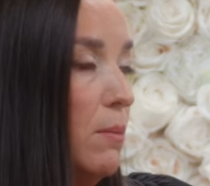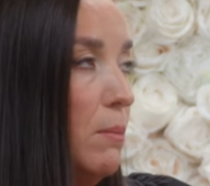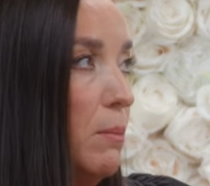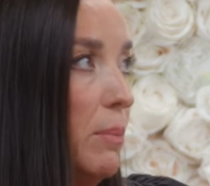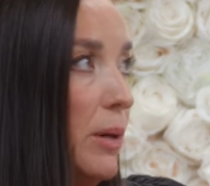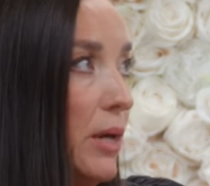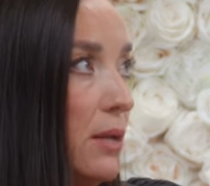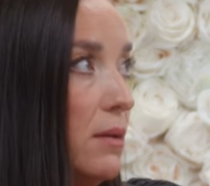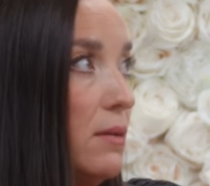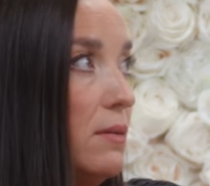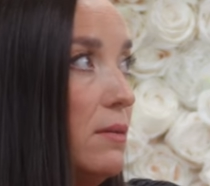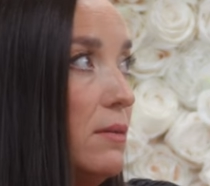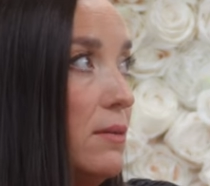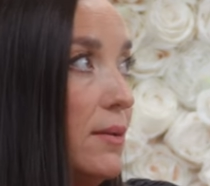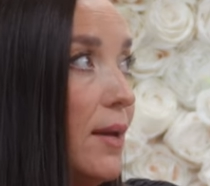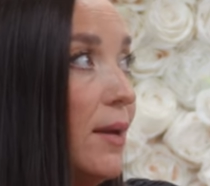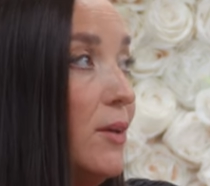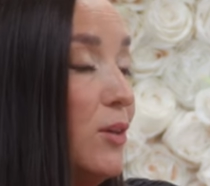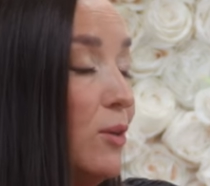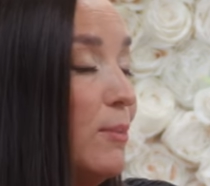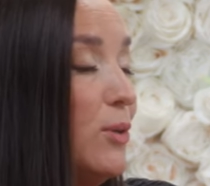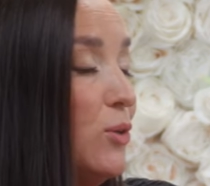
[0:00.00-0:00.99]
But yeah.
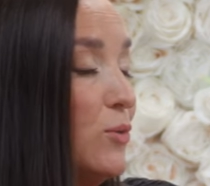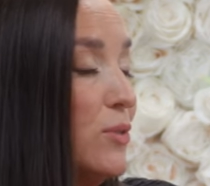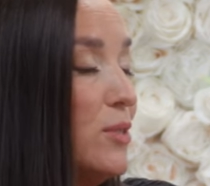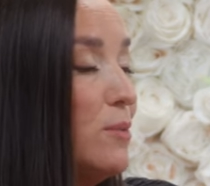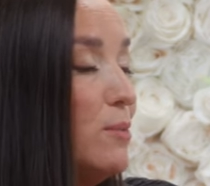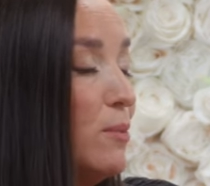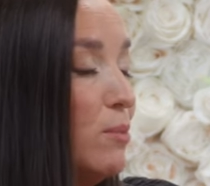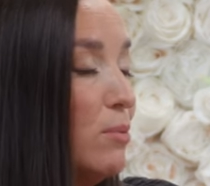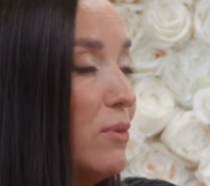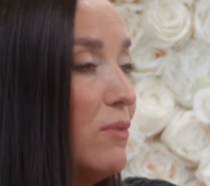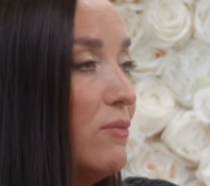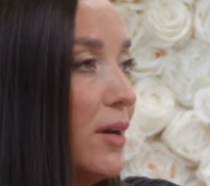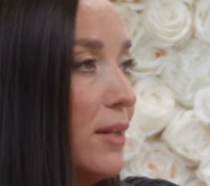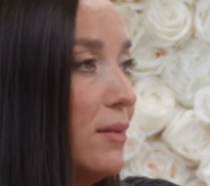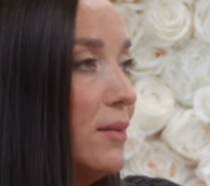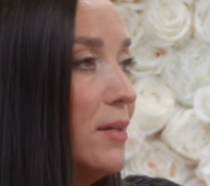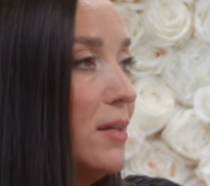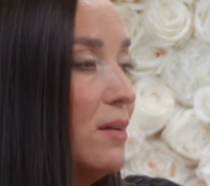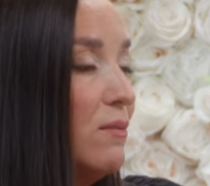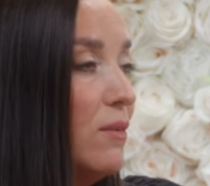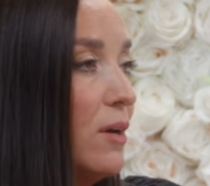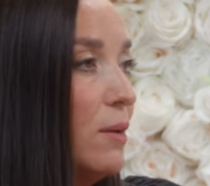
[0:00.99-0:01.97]
yeah, you mean you see people that finally
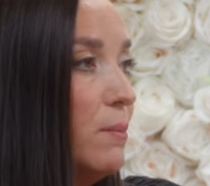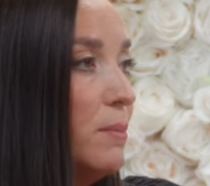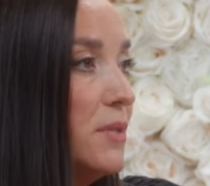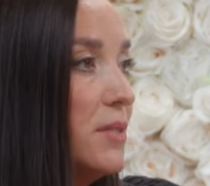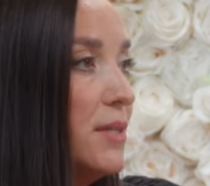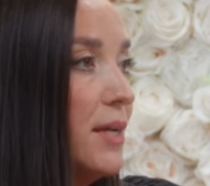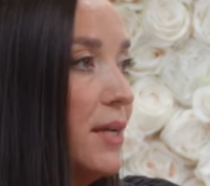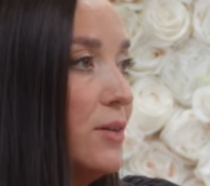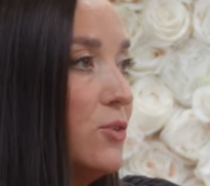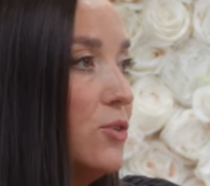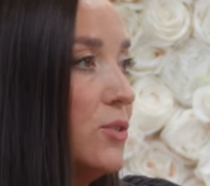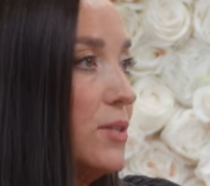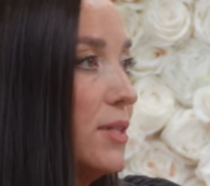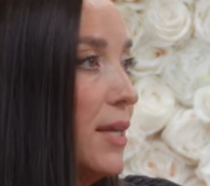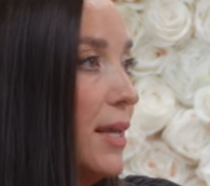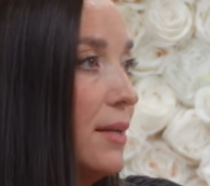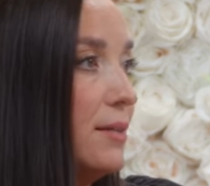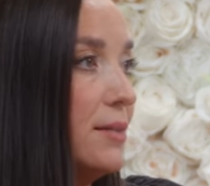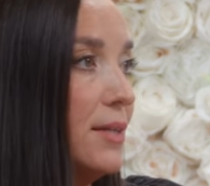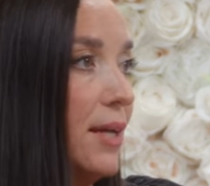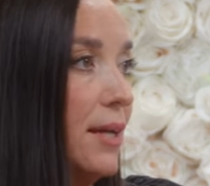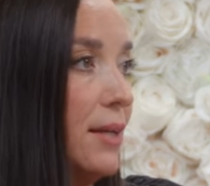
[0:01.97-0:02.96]
give up and say, I just
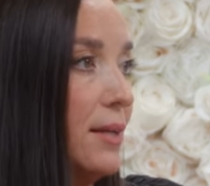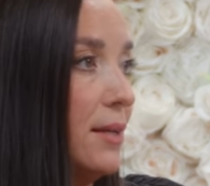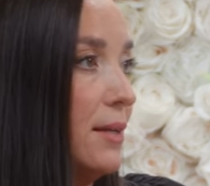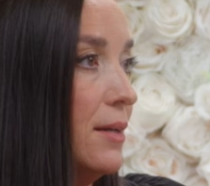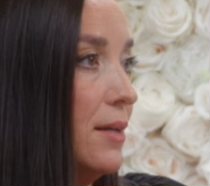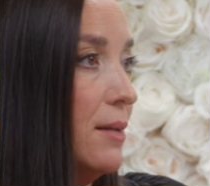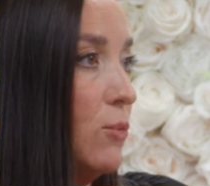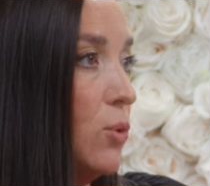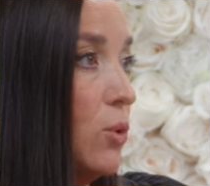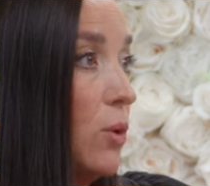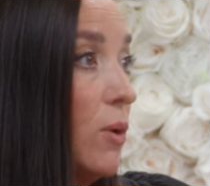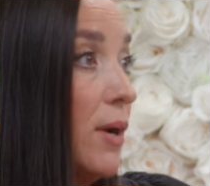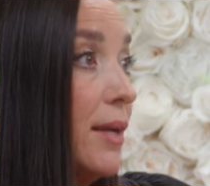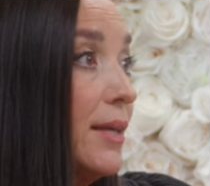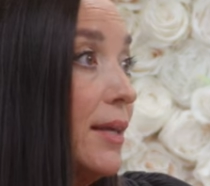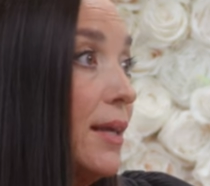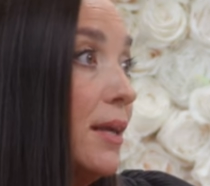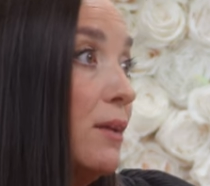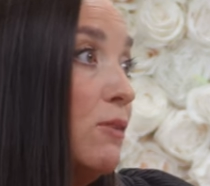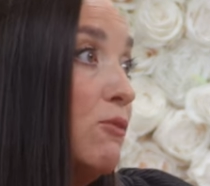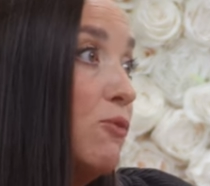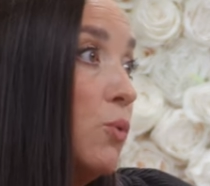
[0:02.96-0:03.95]
can't take it anymore, or I
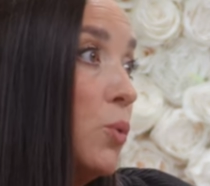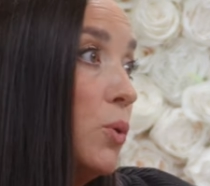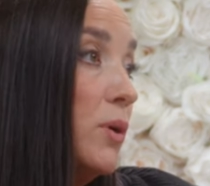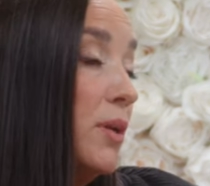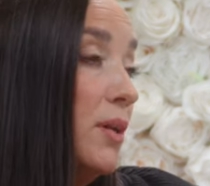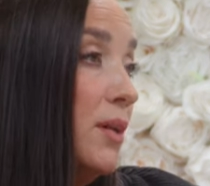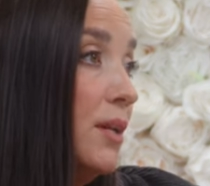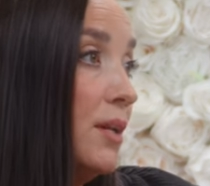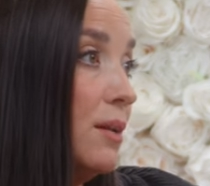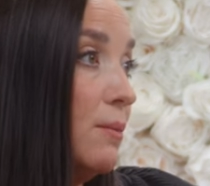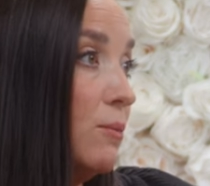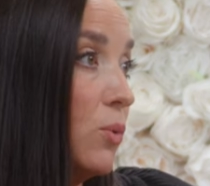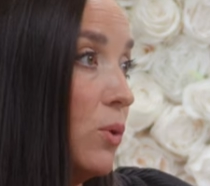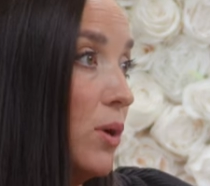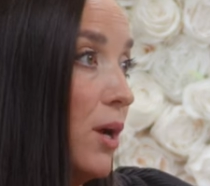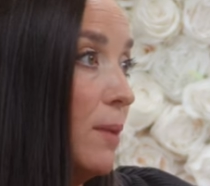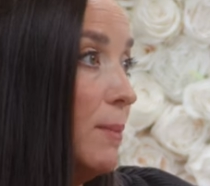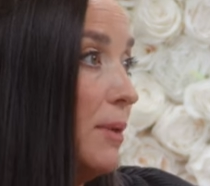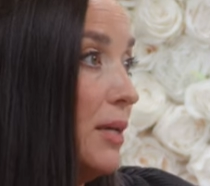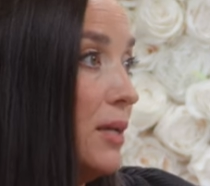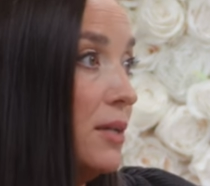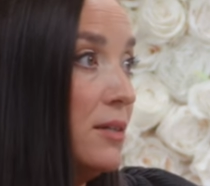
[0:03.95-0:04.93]
can't afford it anymore.
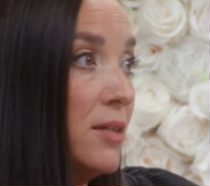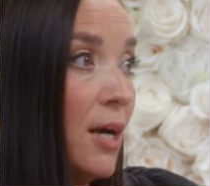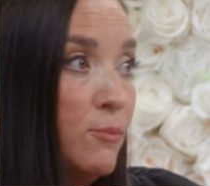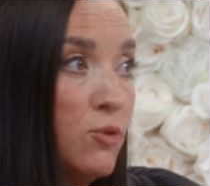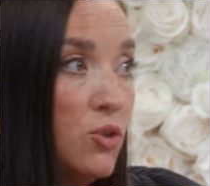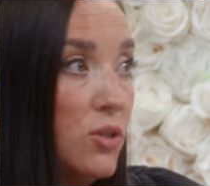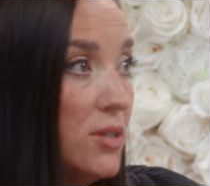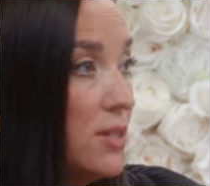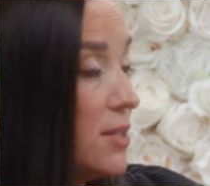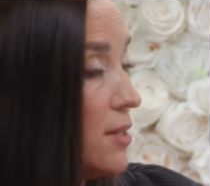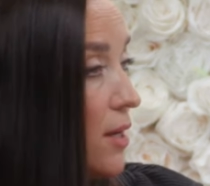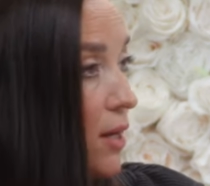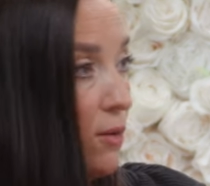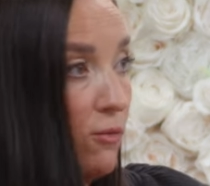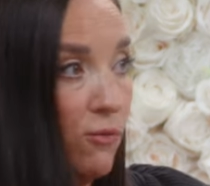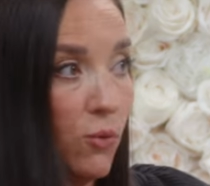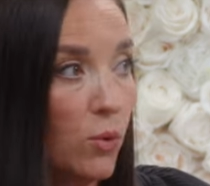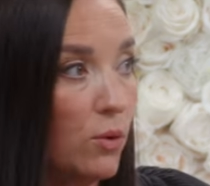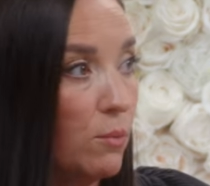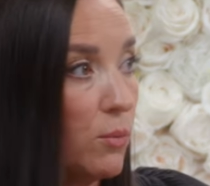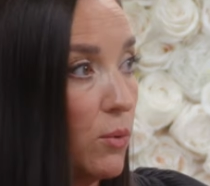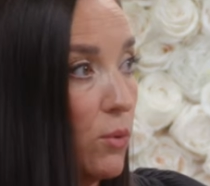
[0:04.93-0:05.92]
I mean, adoption is not
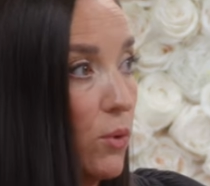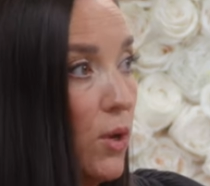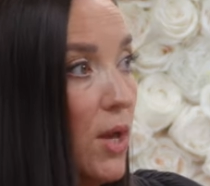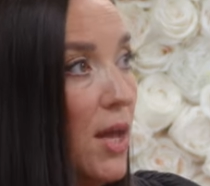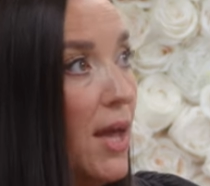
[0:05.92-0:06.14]
affordable.